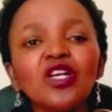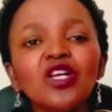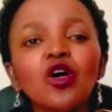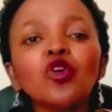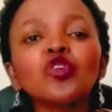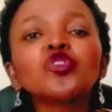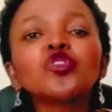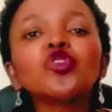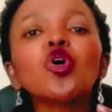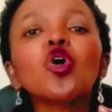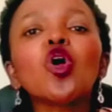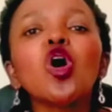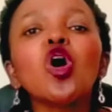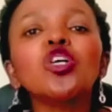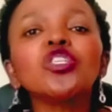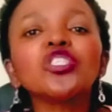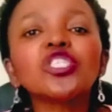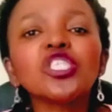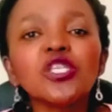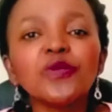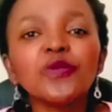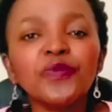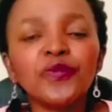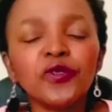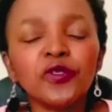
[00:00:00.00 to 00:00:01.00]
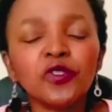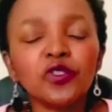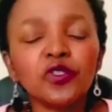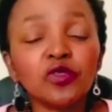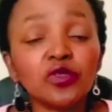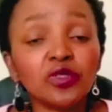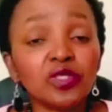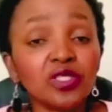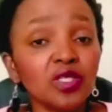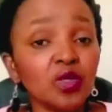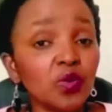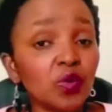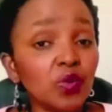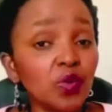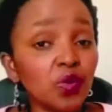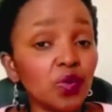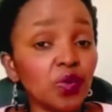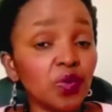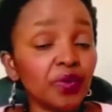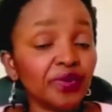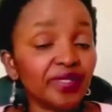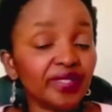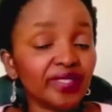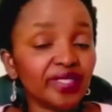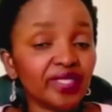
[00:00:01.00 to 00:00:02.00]
also contributes to say,
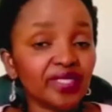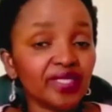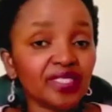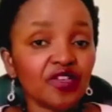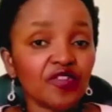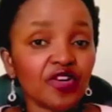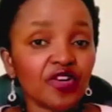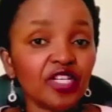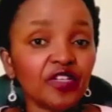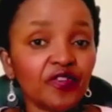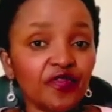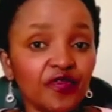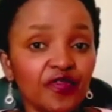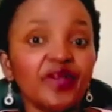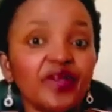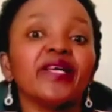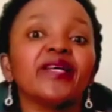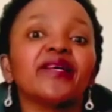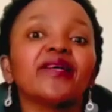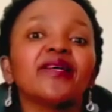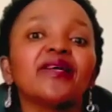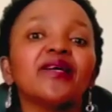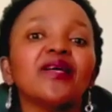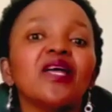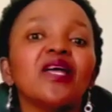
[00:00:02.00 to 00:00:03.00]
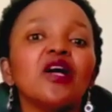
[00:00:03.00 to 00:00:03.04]
oh, this is a red flag.